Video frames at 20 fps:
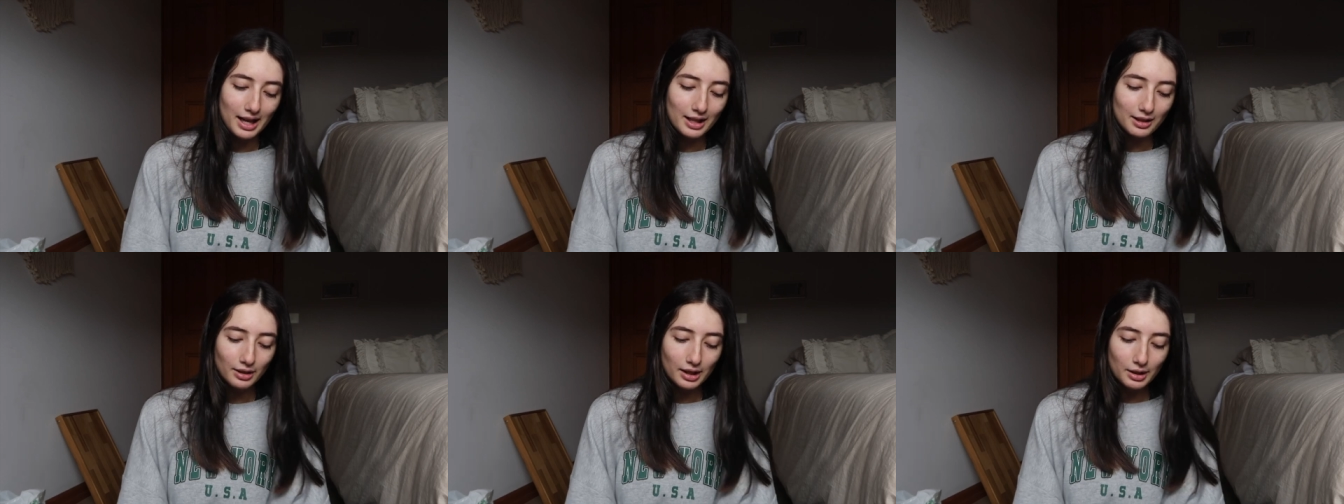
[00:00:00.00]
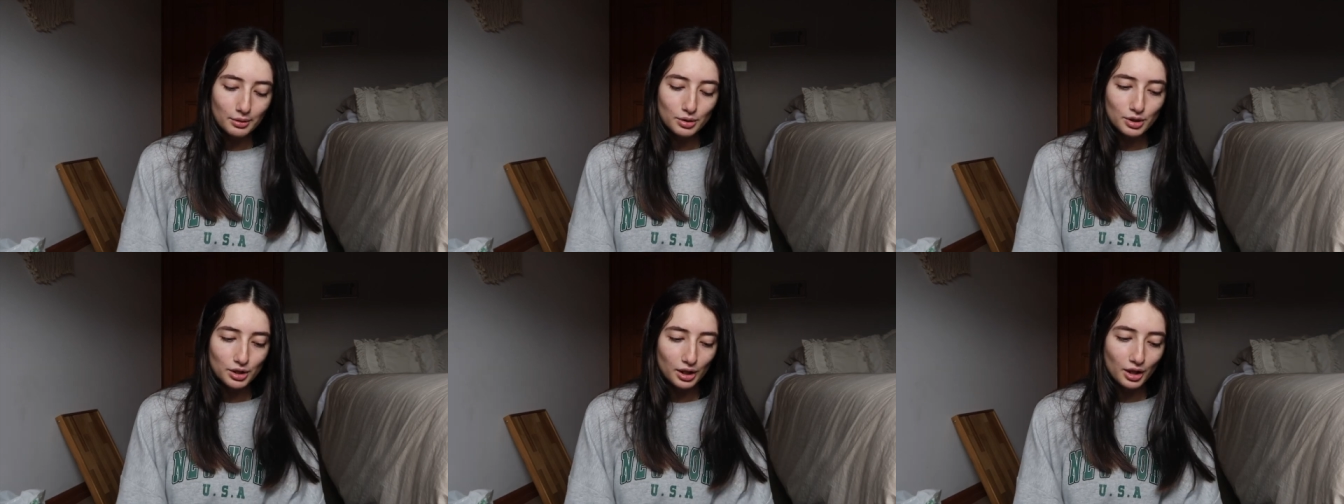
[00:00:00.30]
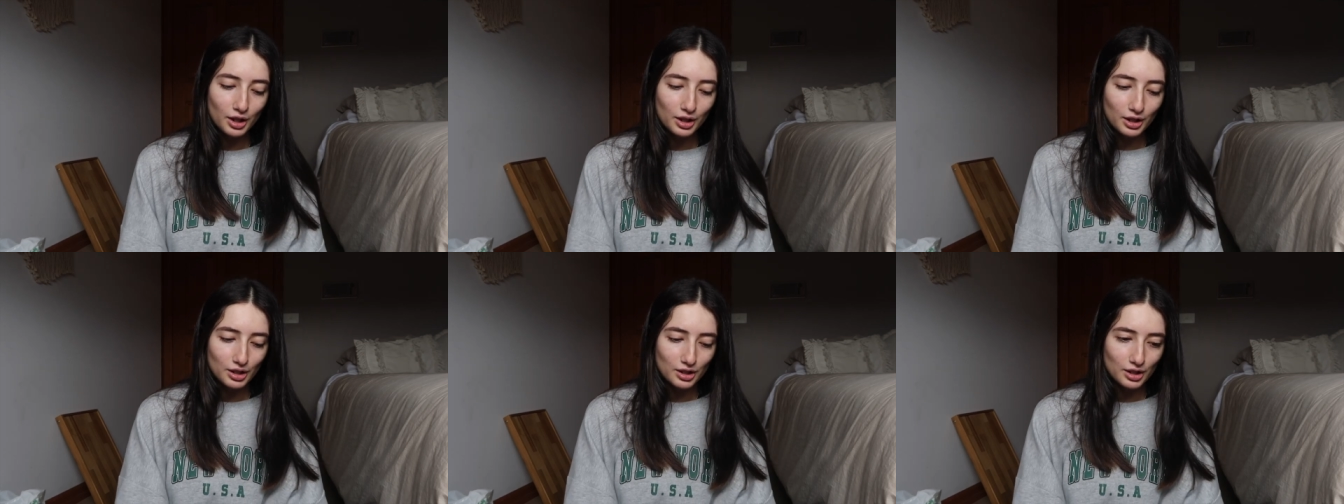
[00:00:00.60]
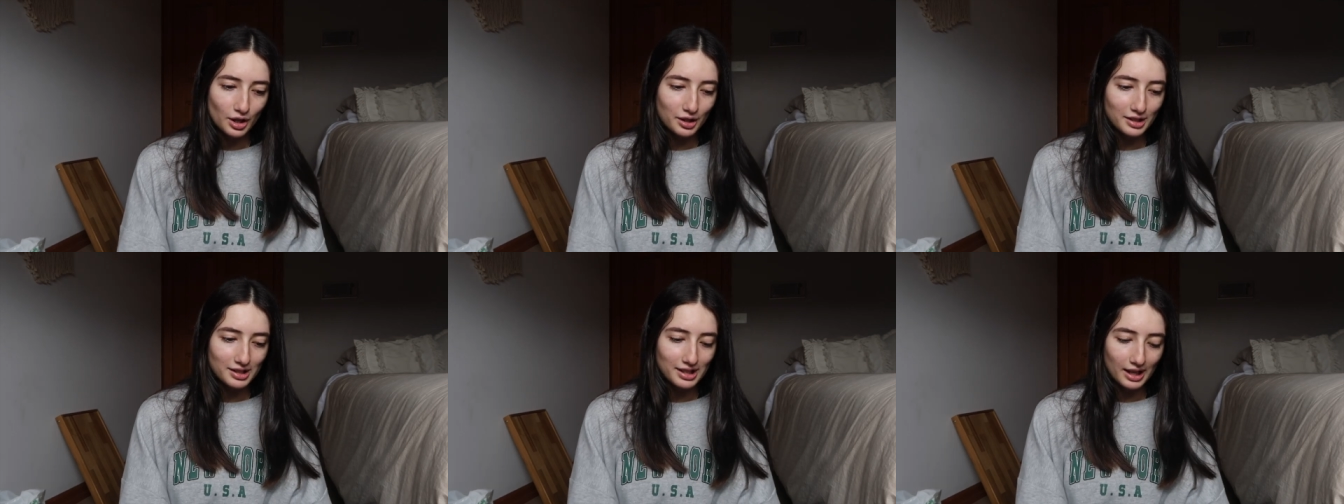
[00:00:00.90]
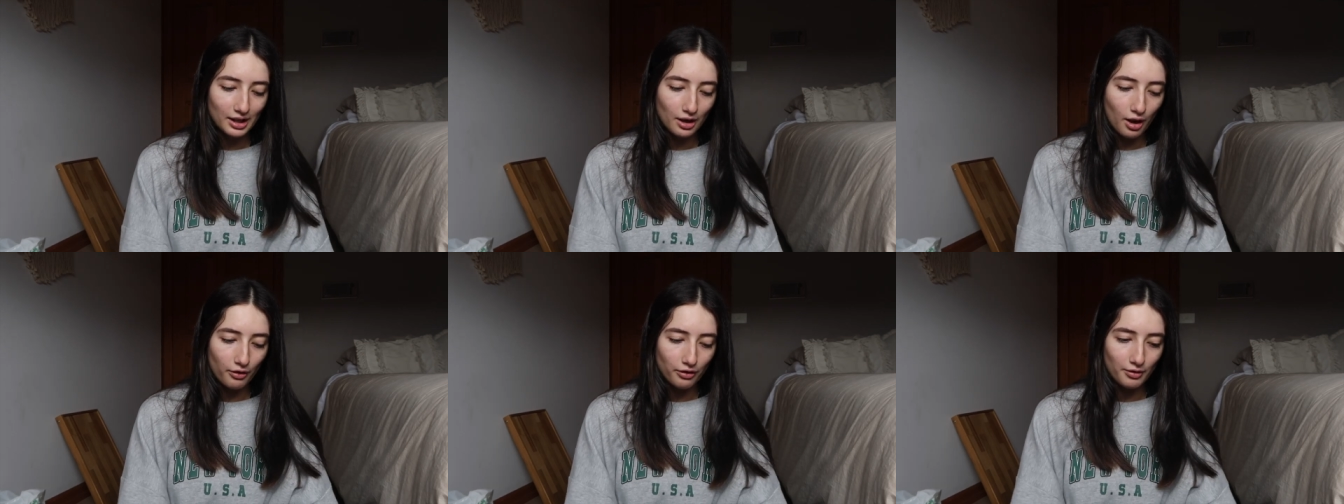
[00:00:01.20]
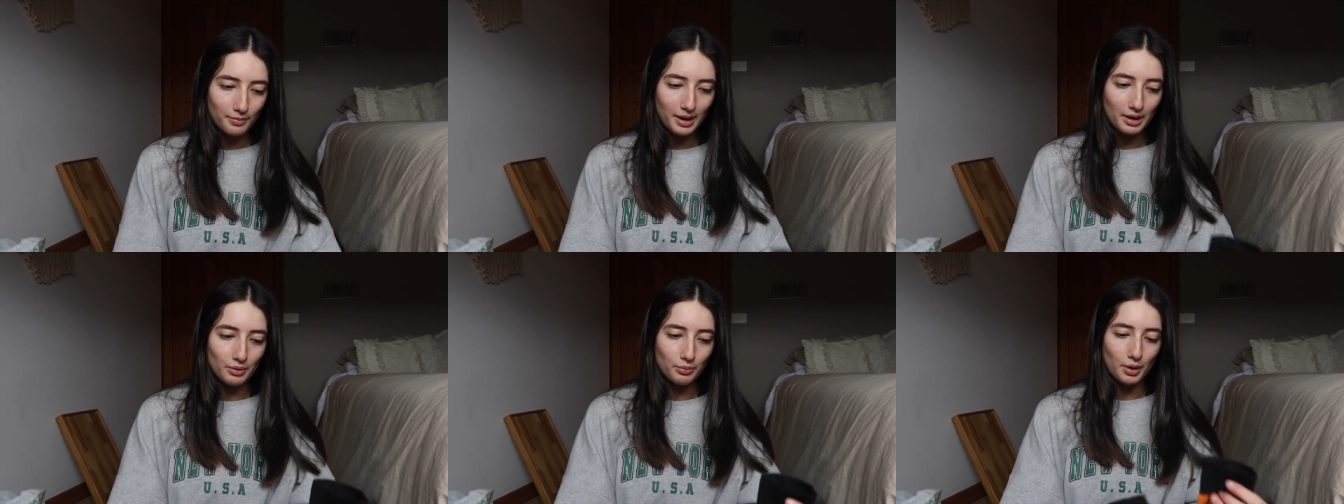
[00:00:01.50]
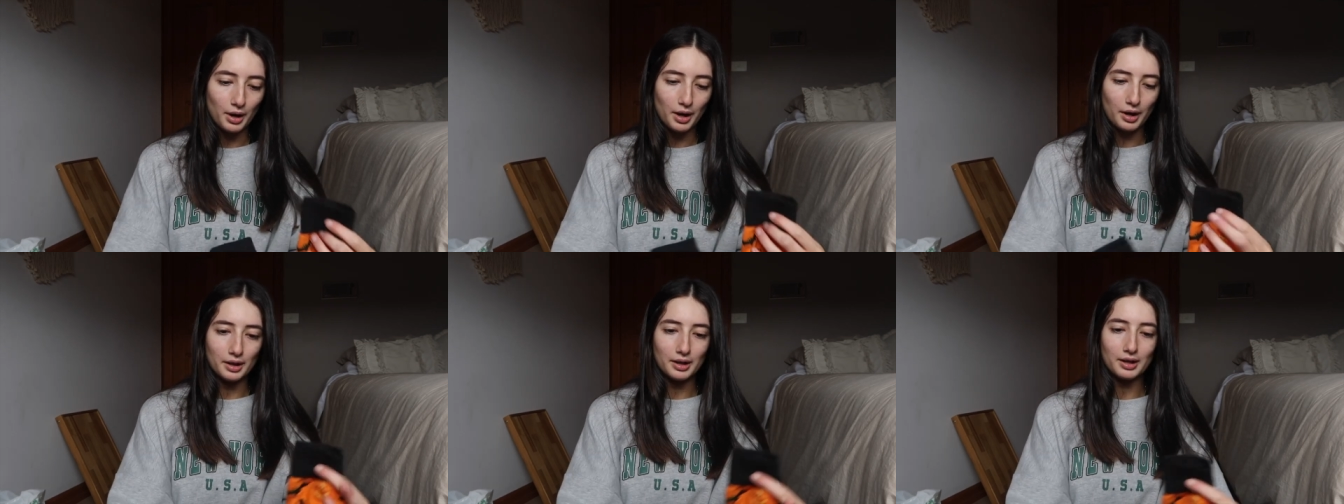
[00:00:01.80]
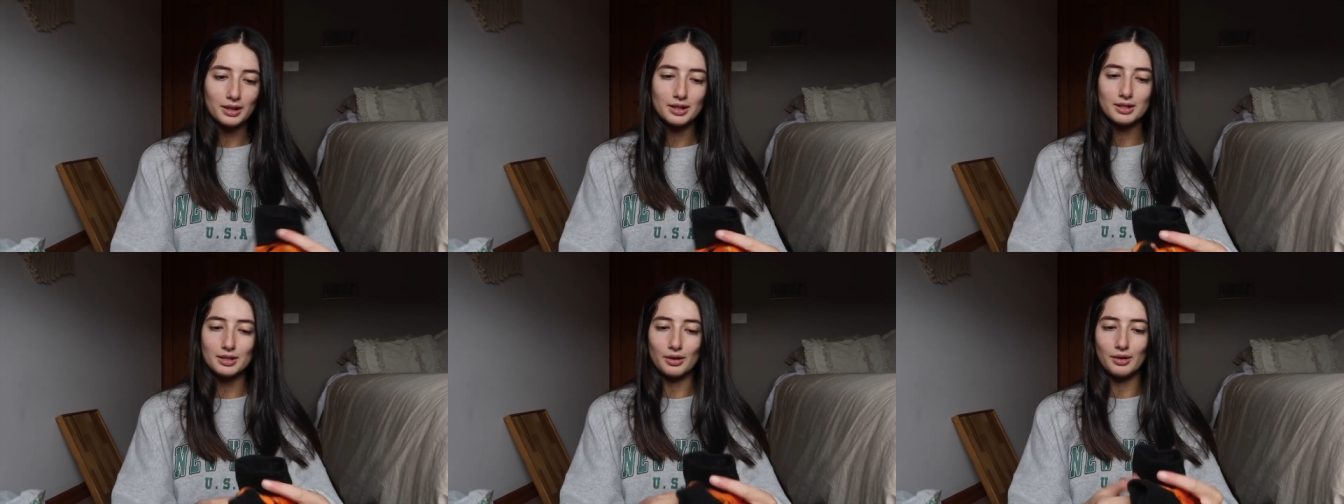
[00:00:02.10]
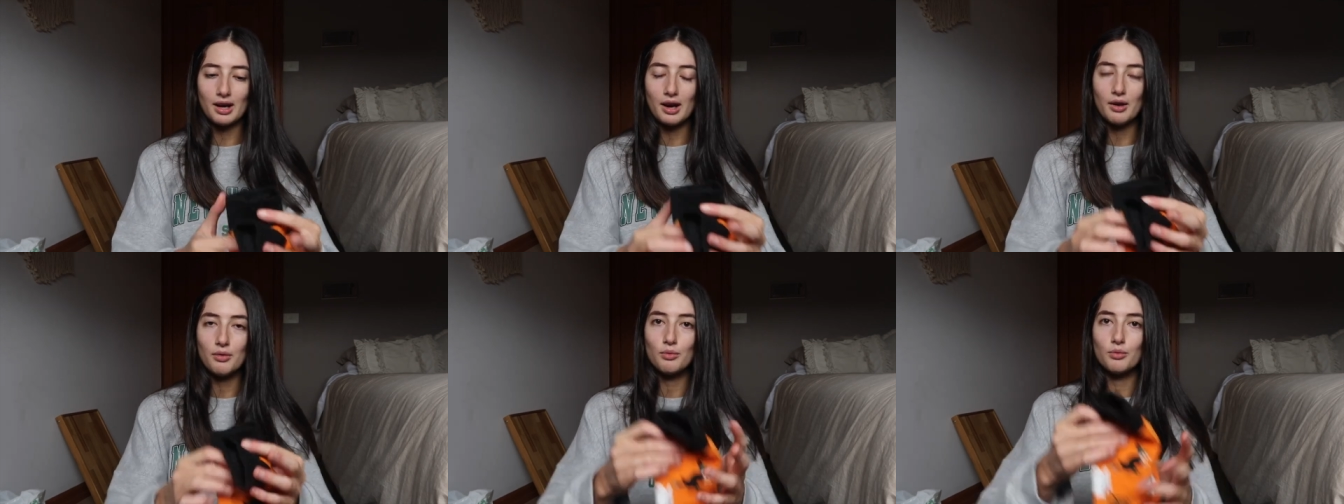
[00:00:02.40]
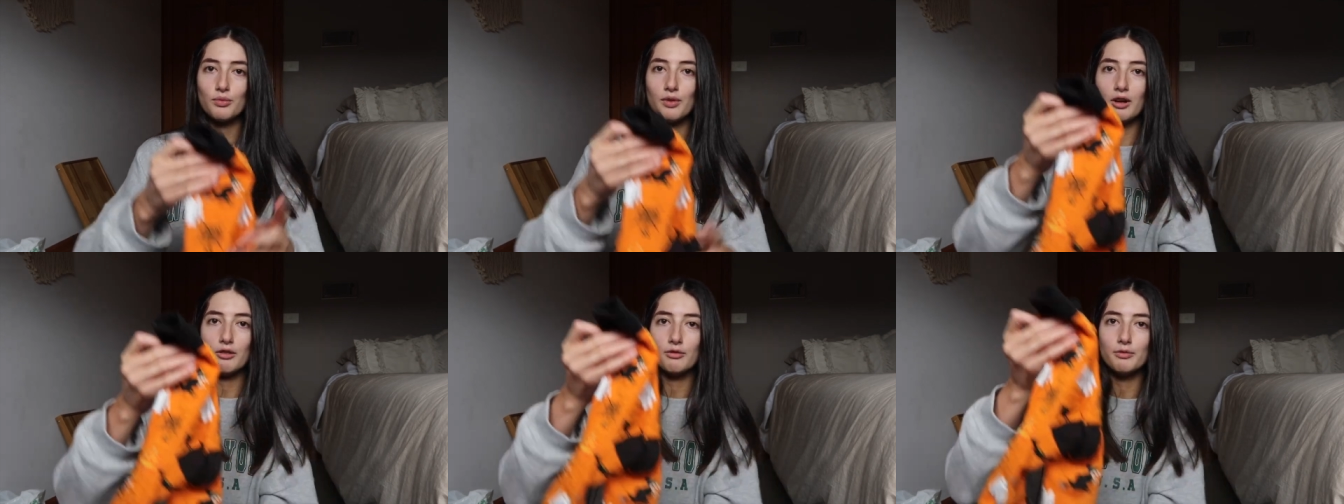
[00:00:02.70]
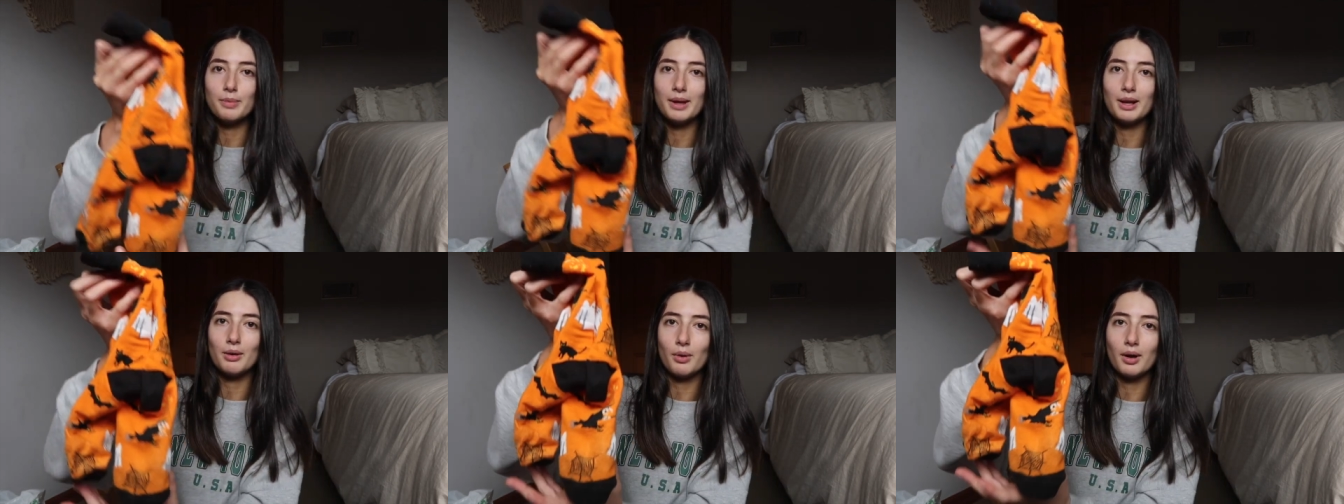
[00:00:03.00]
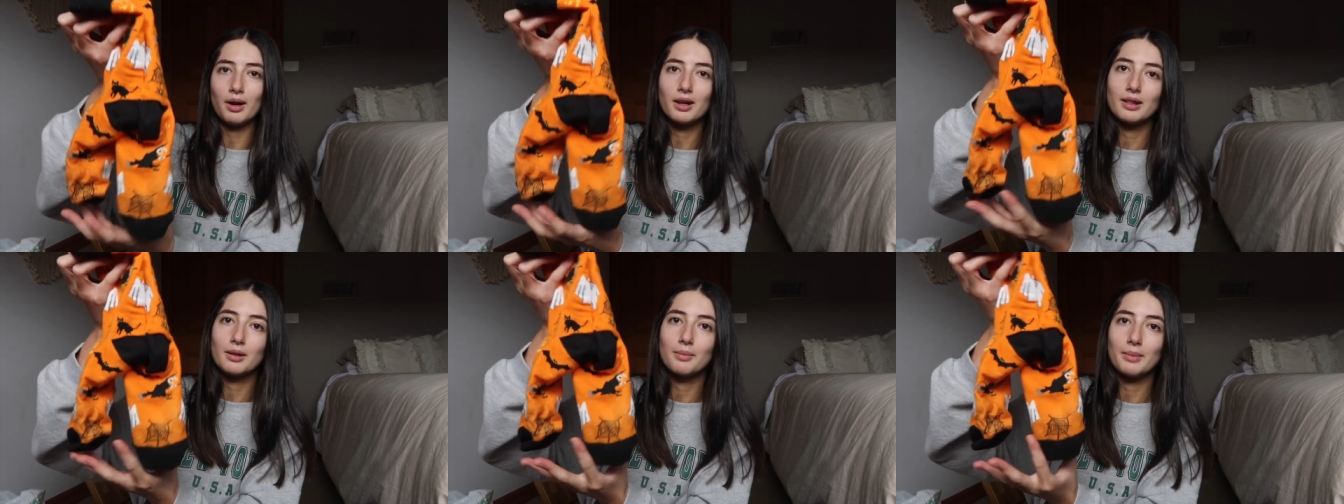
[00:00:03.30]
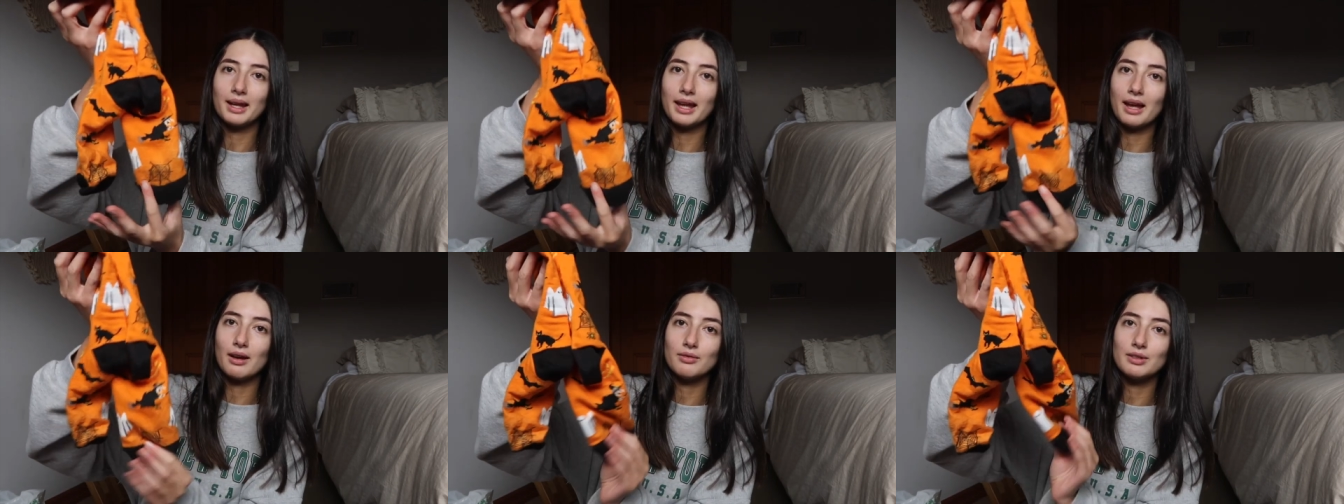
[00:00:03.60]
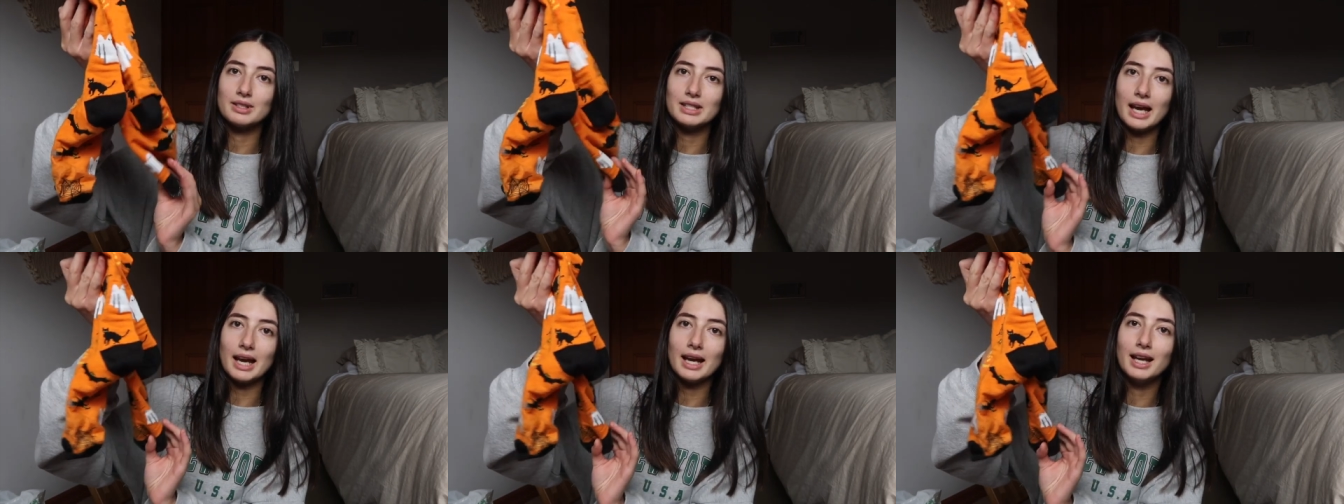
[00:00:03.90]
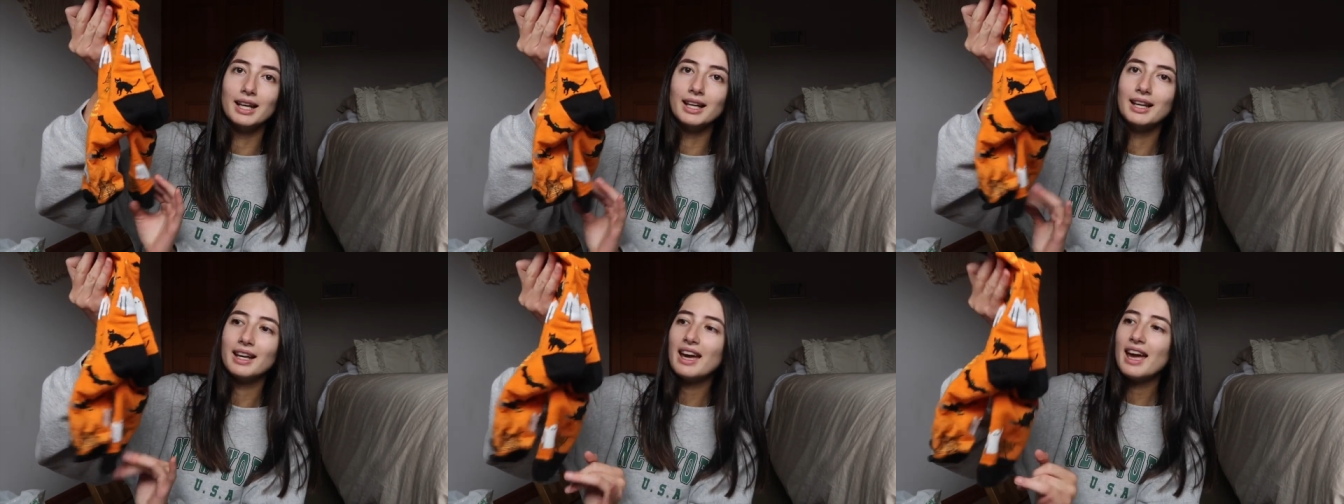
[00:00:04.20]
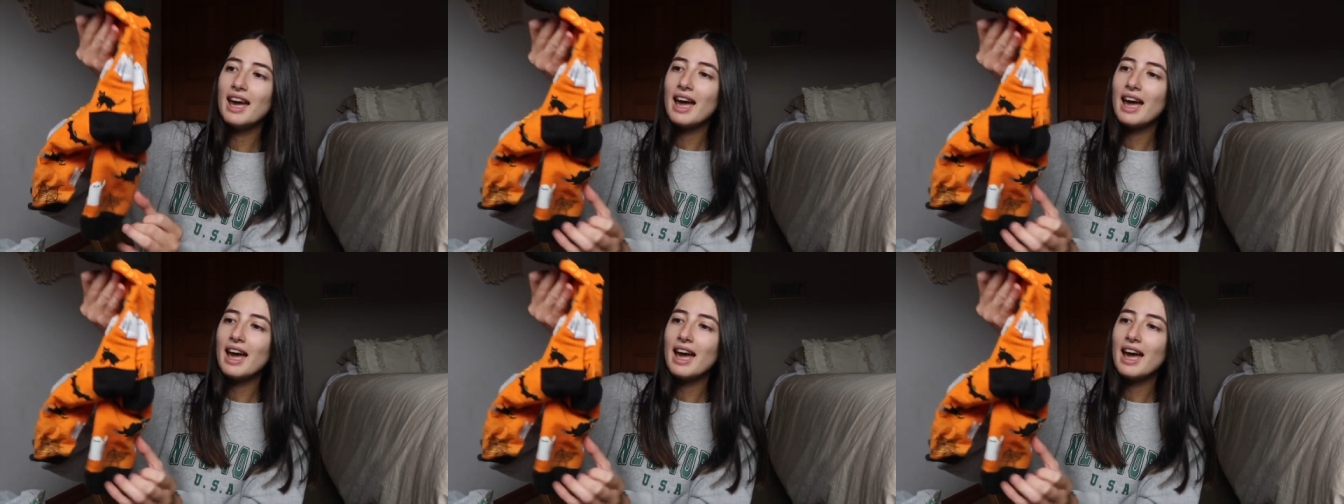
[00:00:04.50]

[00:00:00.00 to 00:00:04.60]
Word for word: I thought I would show you the socks that I got from my work. Sorry, I've, I've been wearing them like every day.